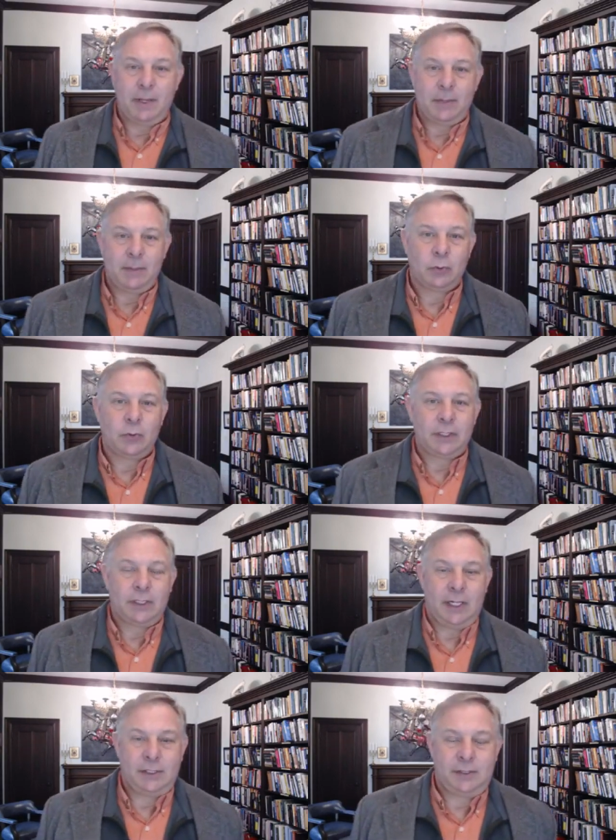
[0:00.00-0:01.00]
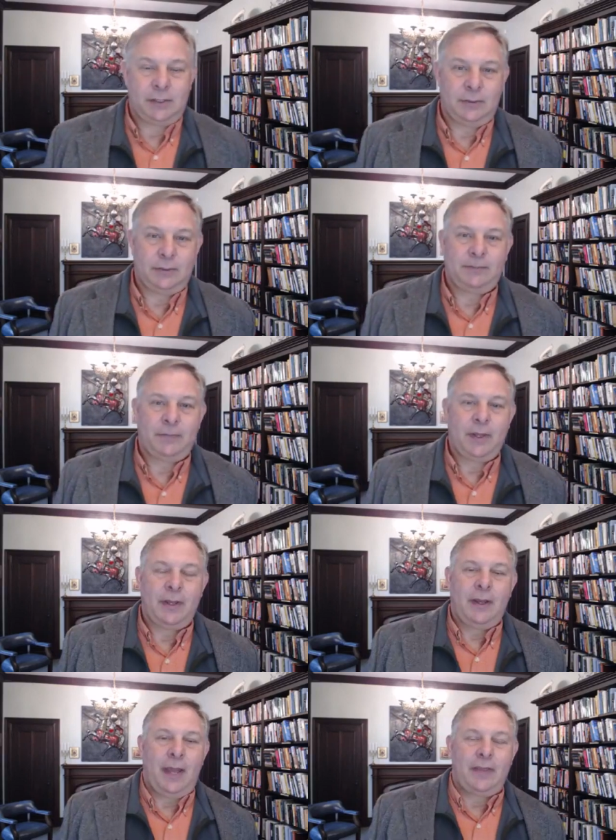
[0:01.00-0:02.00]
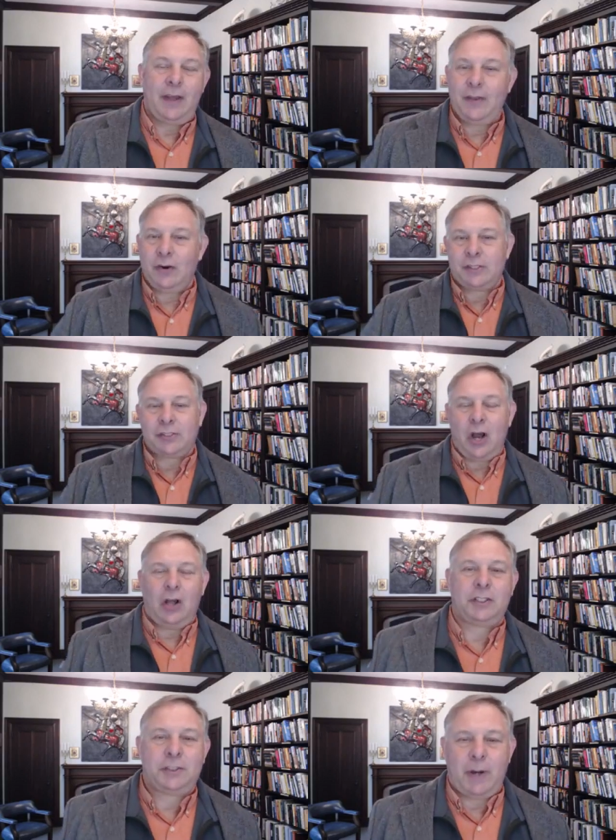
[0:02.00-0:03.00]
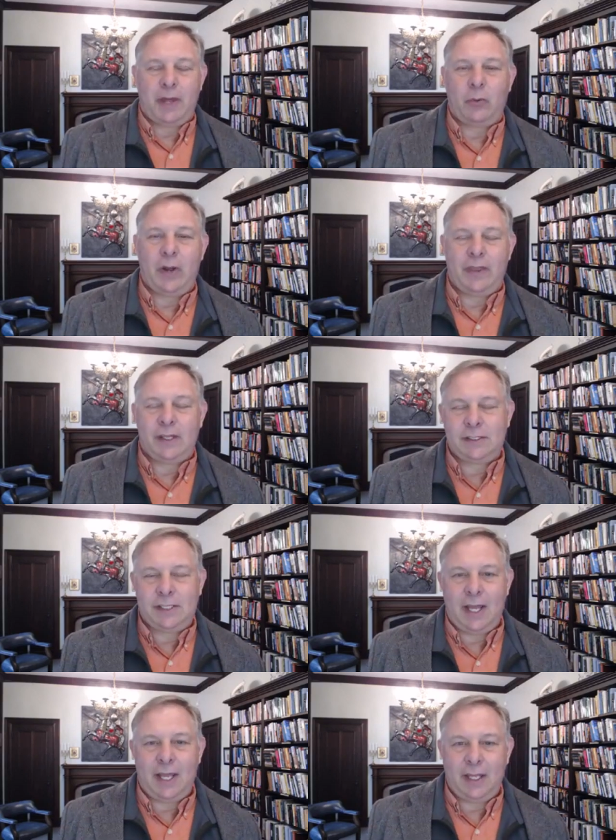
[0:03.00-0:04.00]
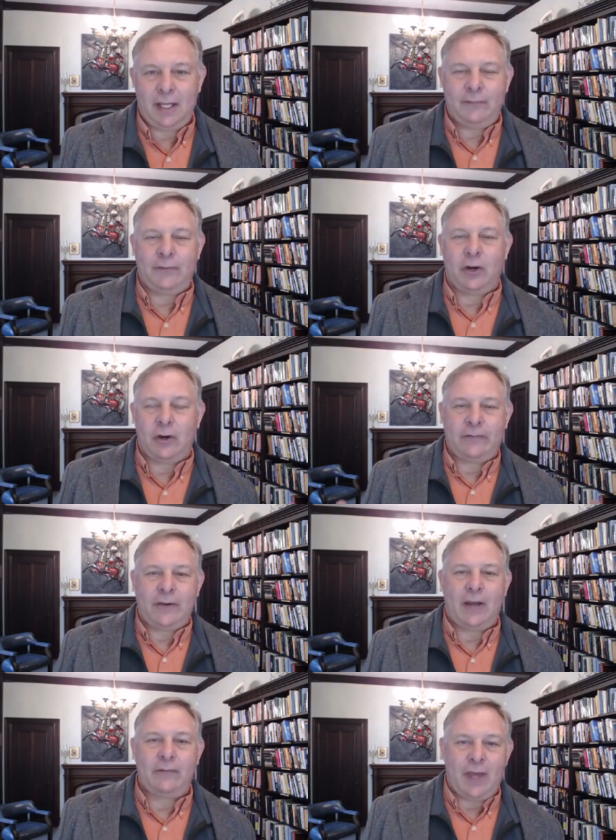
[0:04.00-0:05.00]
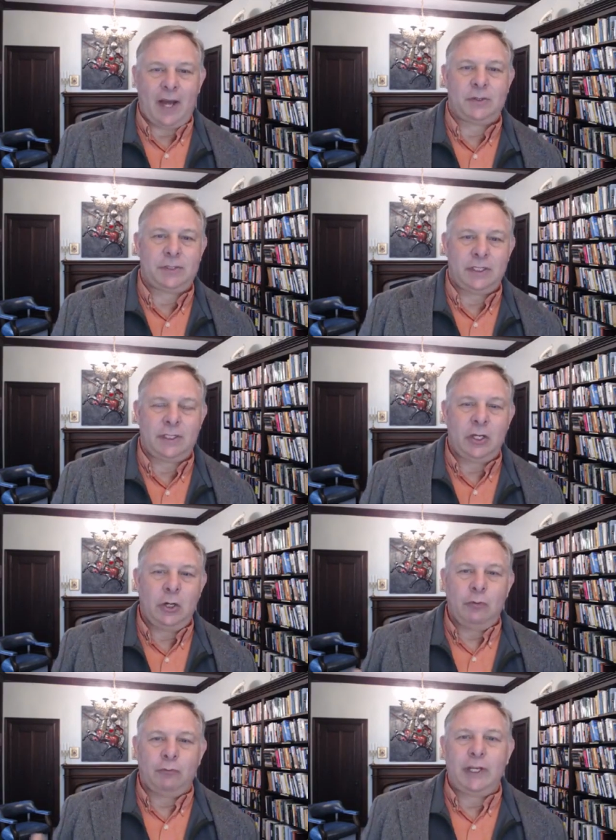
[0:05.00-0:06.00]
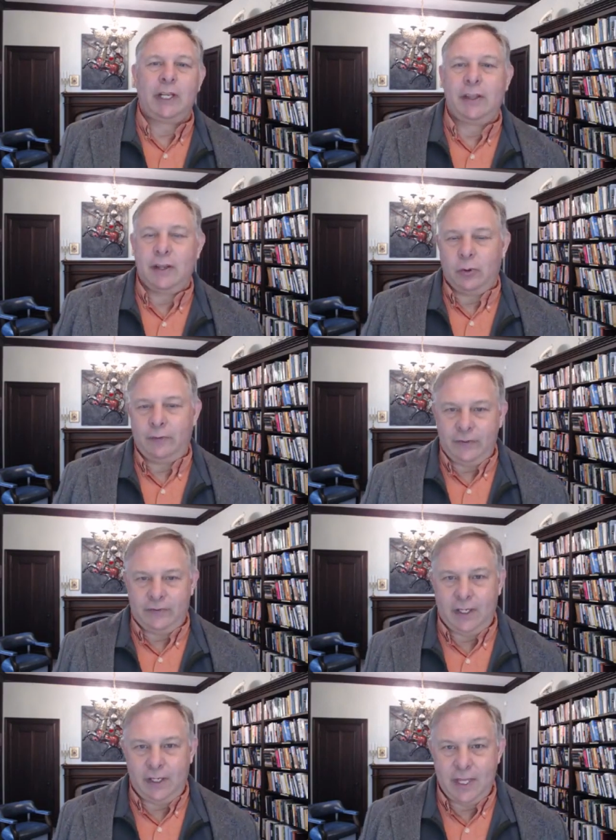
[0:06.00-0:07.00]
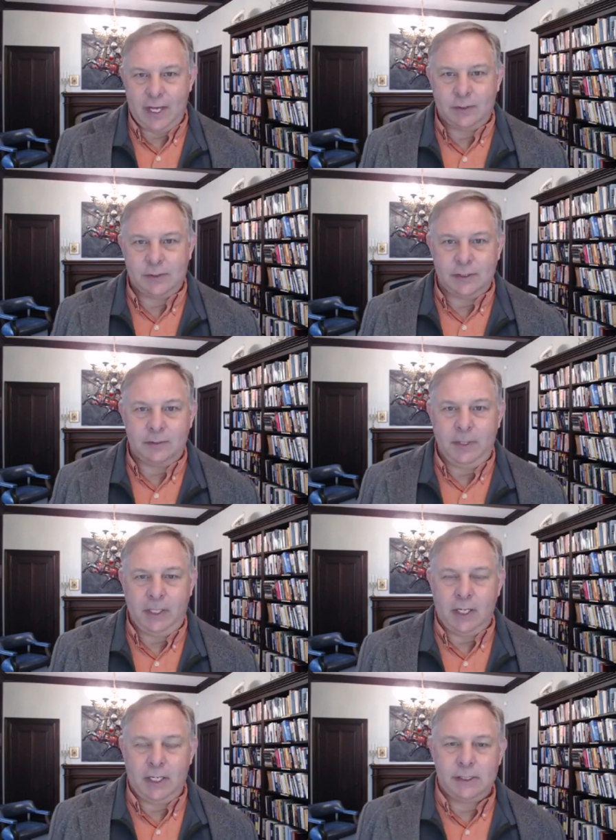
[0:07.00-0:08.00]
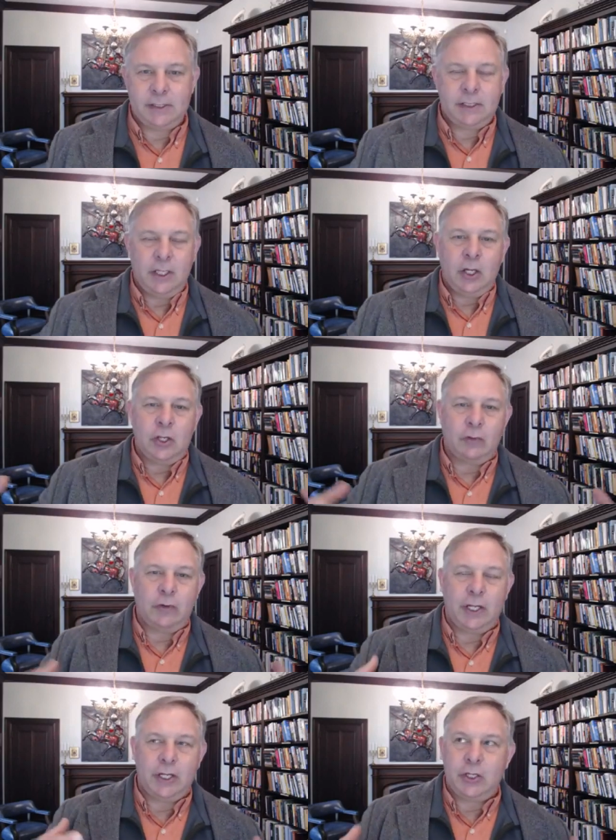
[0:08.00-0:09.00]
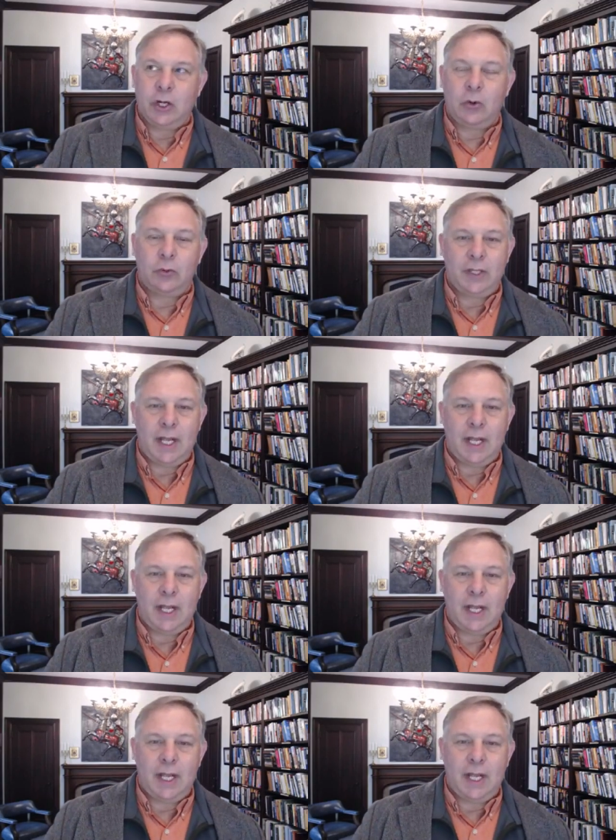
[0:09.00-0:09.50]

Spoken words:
people will attest to. And there are scholars, by the way, that say if there are 5,000, really there were 15,000, because you really don't.